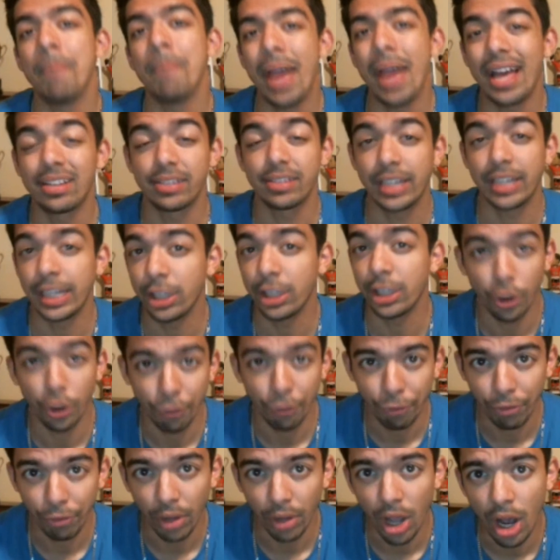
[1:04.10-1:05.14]
masking their
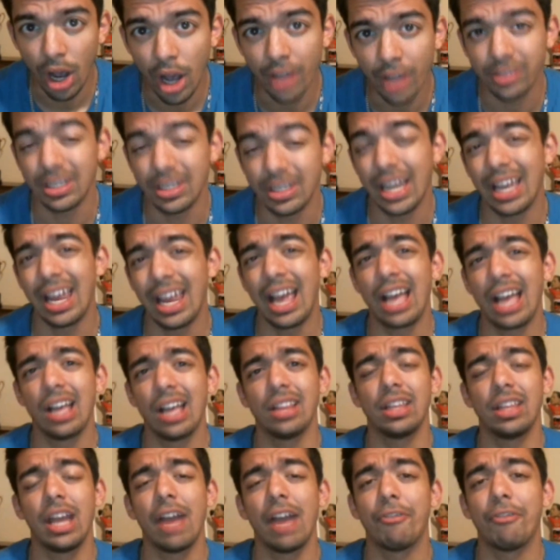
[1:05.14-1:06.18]
flaws.
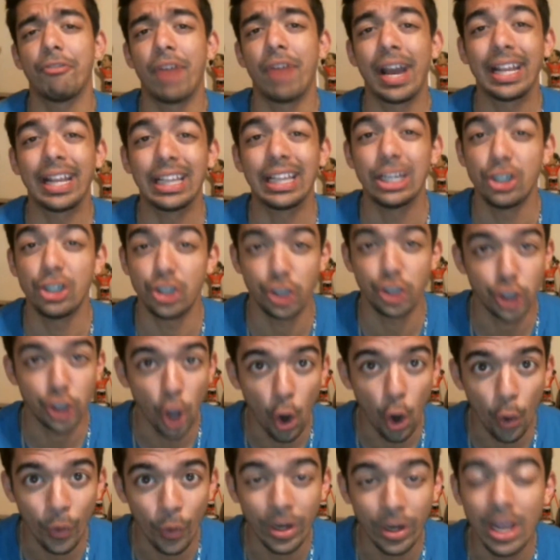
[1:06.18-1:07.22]
They have finally
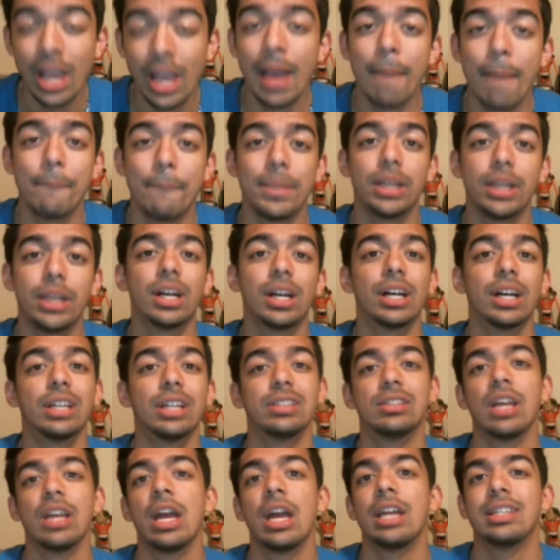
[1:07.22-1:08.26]
shown,
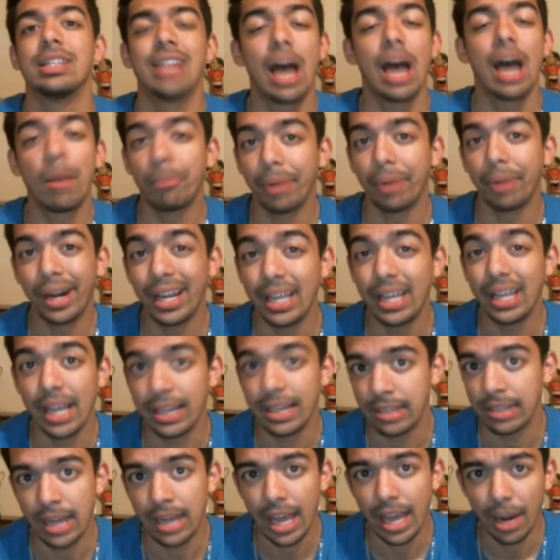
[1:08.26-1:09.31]
because Tom Brady
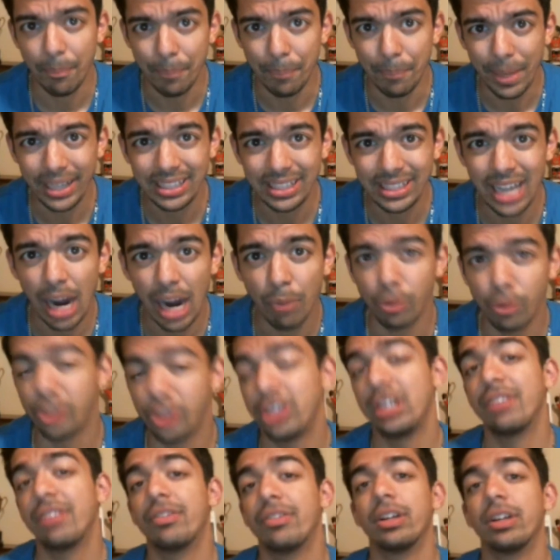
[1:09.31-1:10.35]
hasn't had a big-time
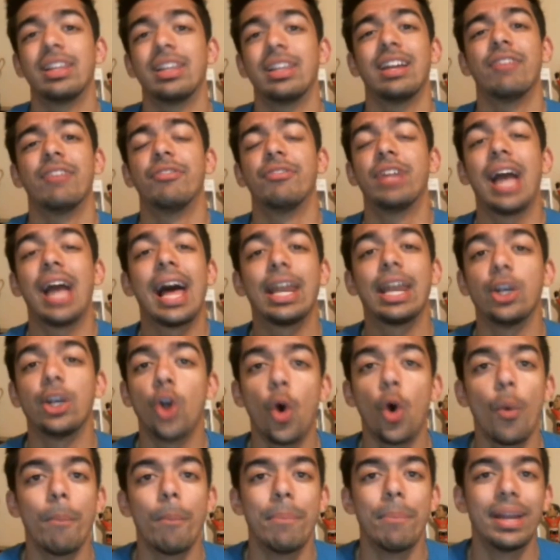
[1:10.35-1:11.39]
receiver. They've got
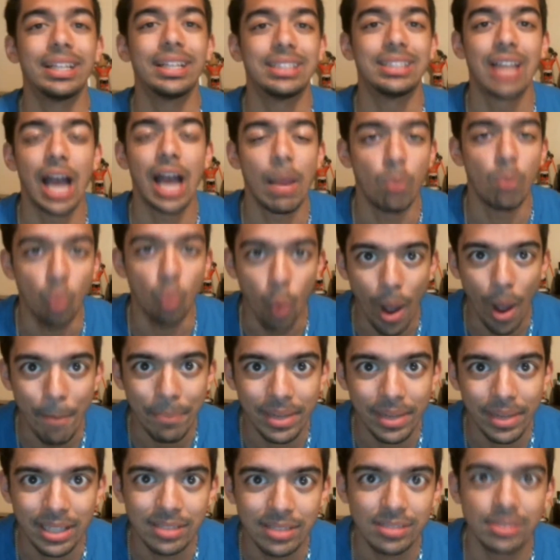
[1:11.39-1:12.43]
no big-time
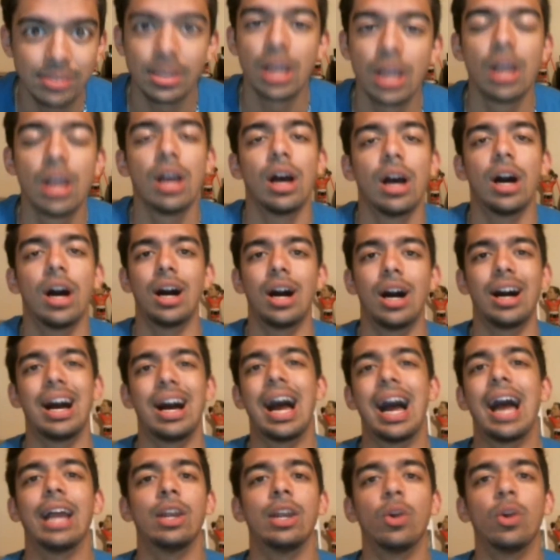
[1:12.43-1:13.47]
weapons.
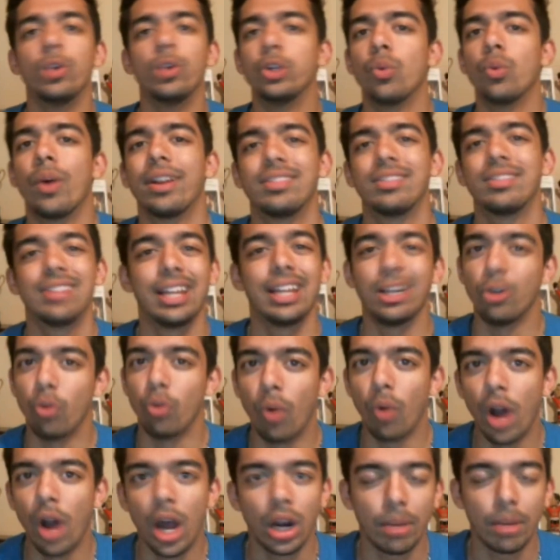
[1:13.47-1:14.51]
I know you want to say
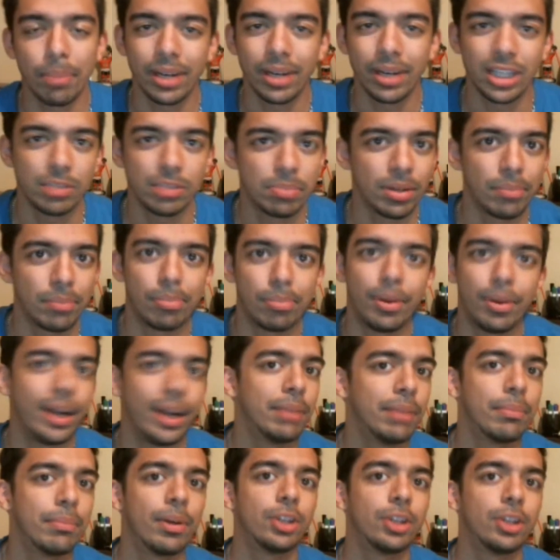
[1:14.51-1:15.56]
Gronk, but he's been
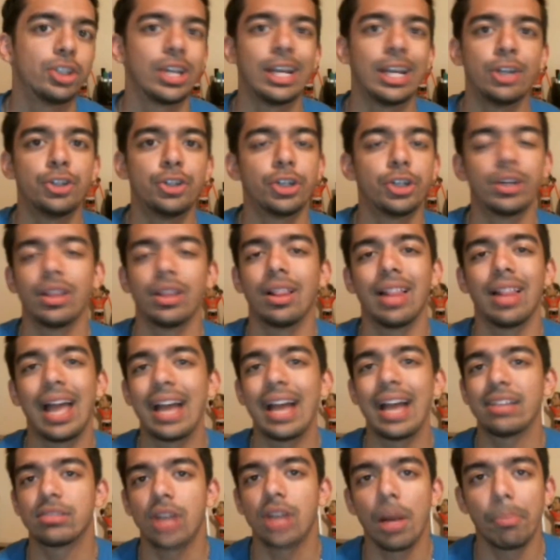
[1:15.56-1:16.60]
pretty much injured the
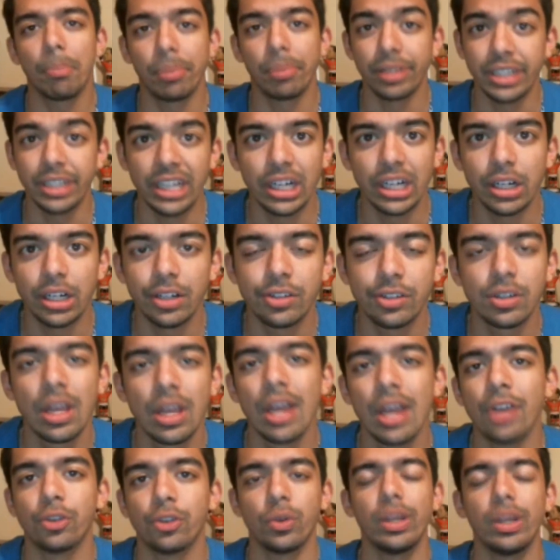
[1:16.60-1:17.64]
last couple years,
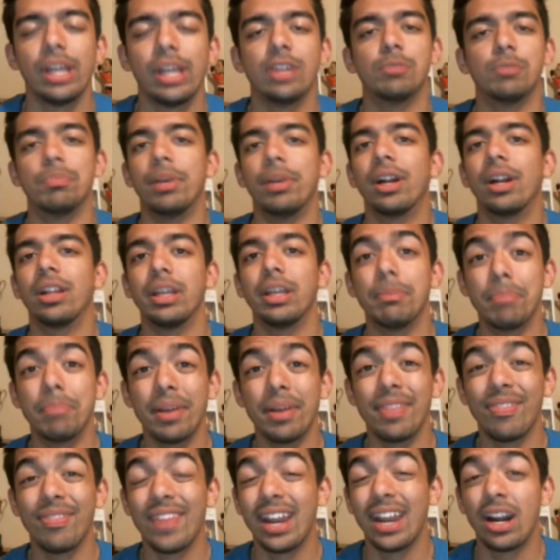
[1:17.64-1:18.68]
so he's barely
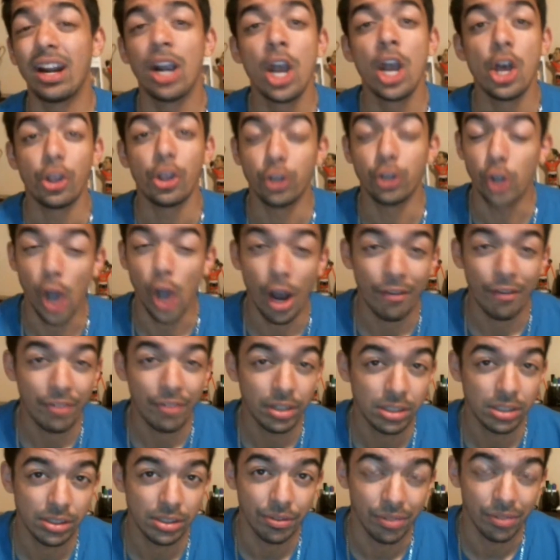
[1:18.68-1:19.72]
been there. The
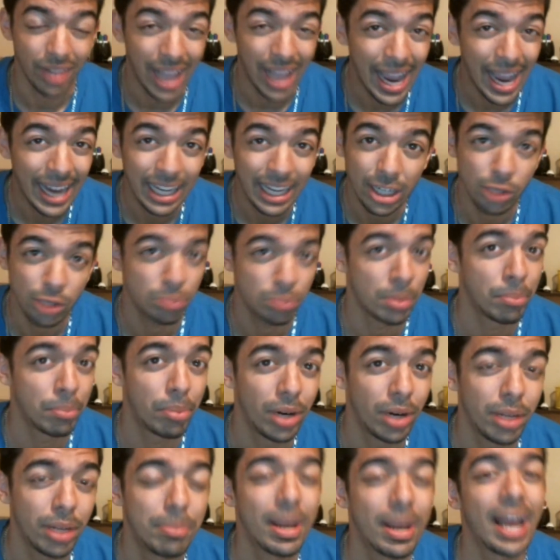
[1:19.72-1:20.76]
offensive line has been
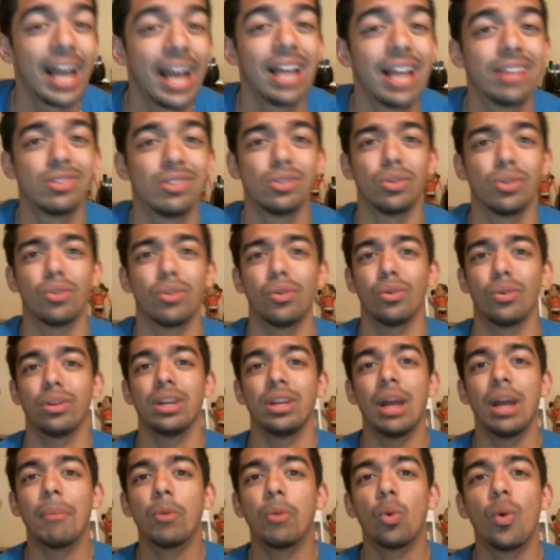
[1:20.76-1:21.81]
pretty bad, so
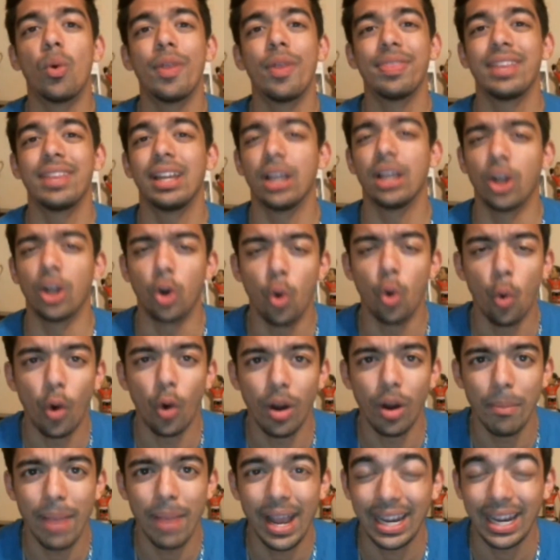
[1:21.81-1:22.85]
number one thing a
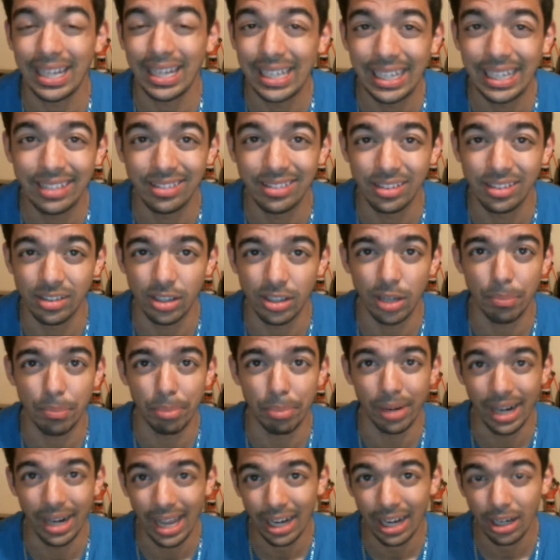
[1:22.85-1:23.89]
quarterback needs is good
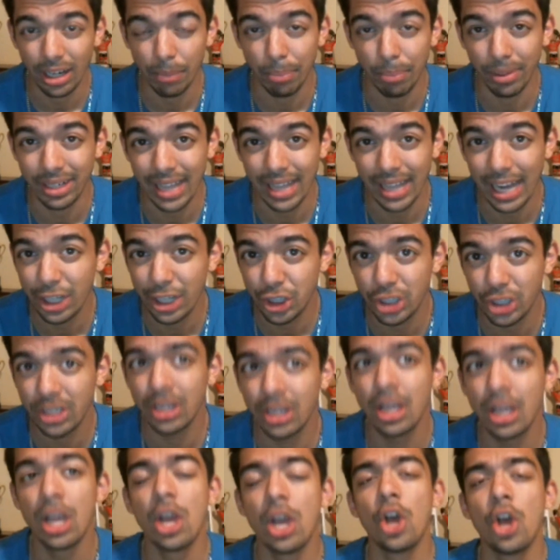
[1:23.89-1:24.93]

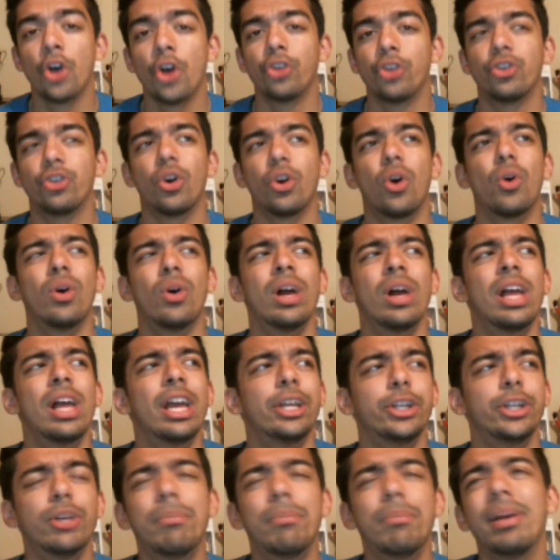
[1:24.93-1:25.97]
protection. So
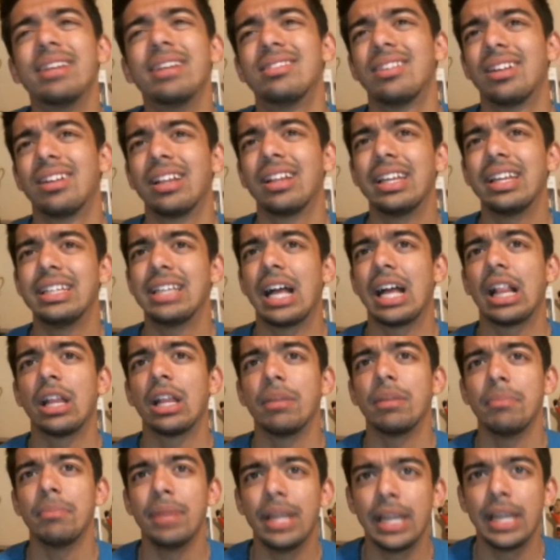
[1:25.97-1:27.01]
you're basically
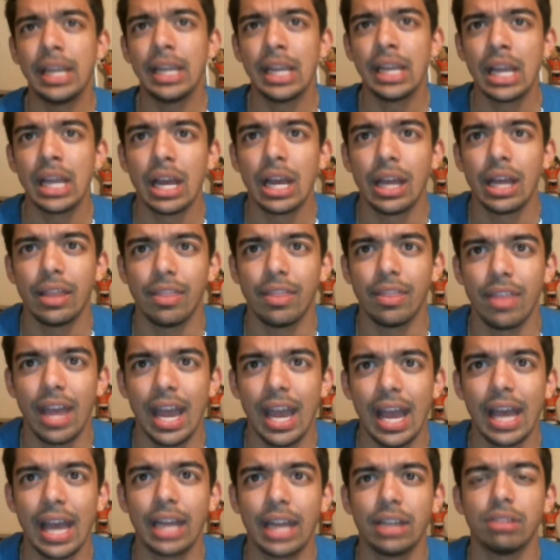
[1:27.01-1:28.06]
telling me
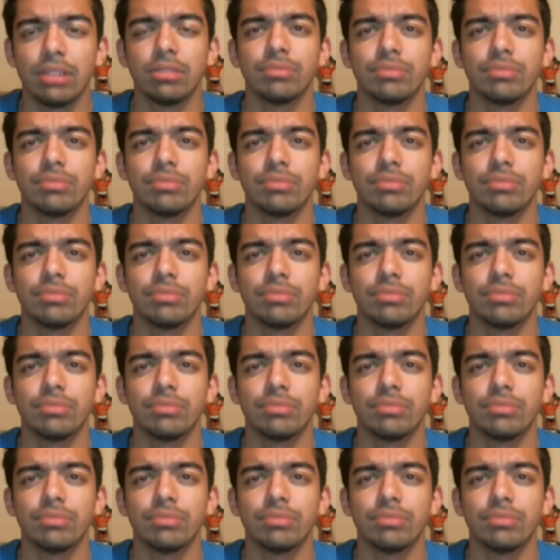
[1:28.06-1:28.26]
that